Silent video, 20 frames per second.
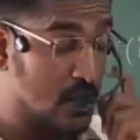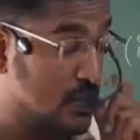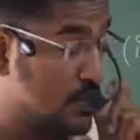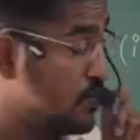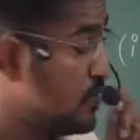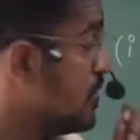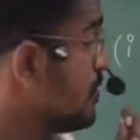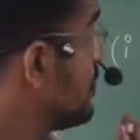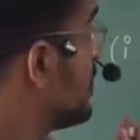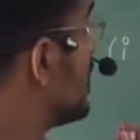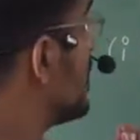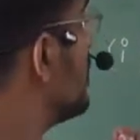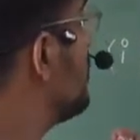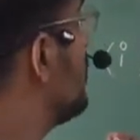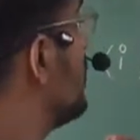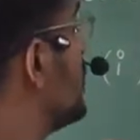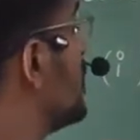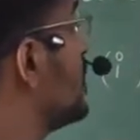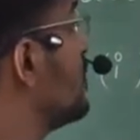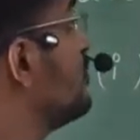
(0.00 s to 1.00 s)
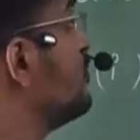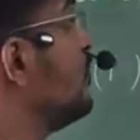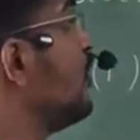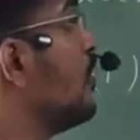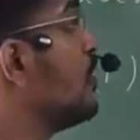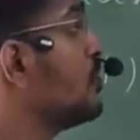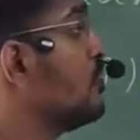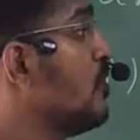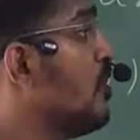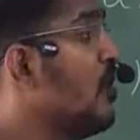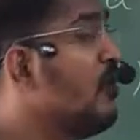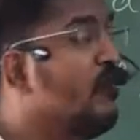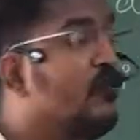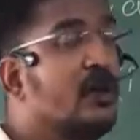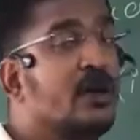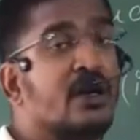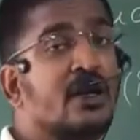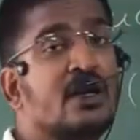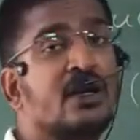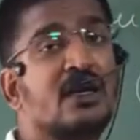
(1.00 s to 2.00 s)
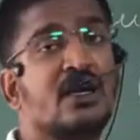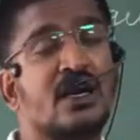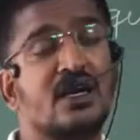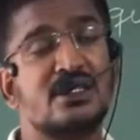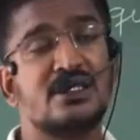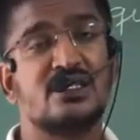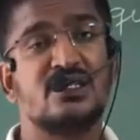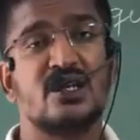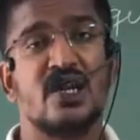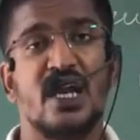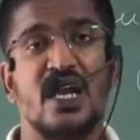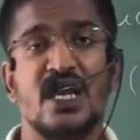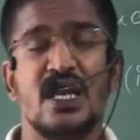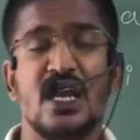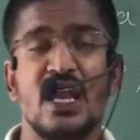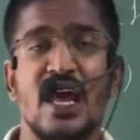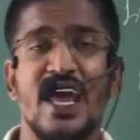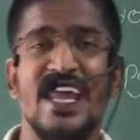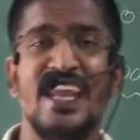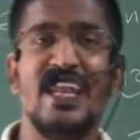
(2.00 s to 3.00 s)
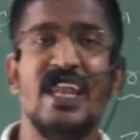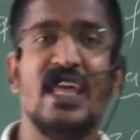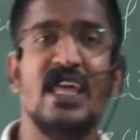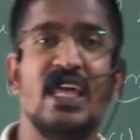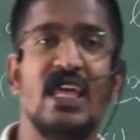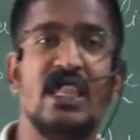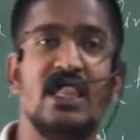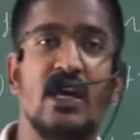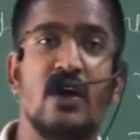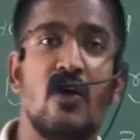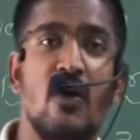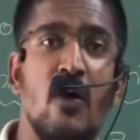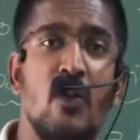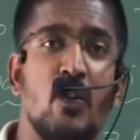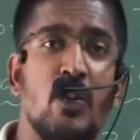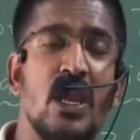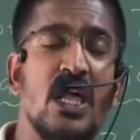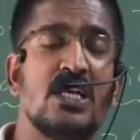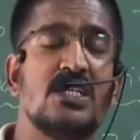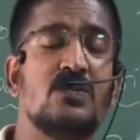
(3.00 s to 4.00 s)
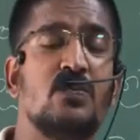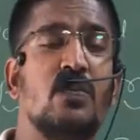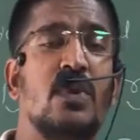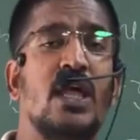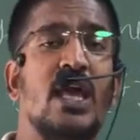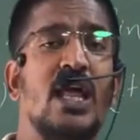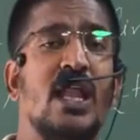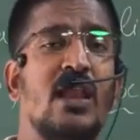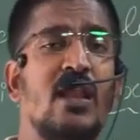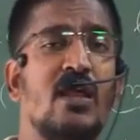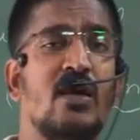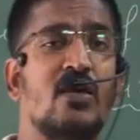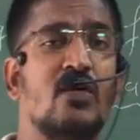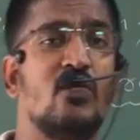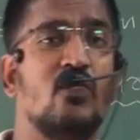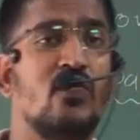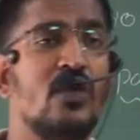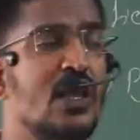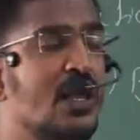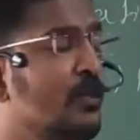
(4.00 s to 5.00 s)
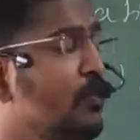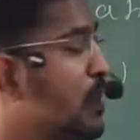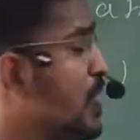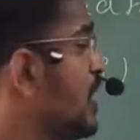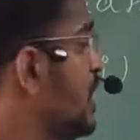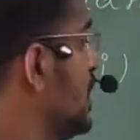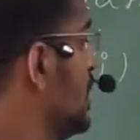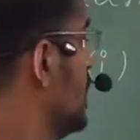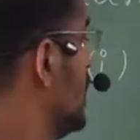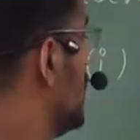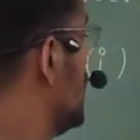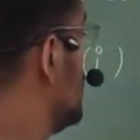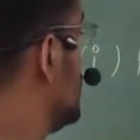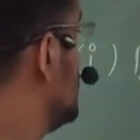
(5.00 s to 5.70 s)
So the parametric form of a straight line in the complex plane will be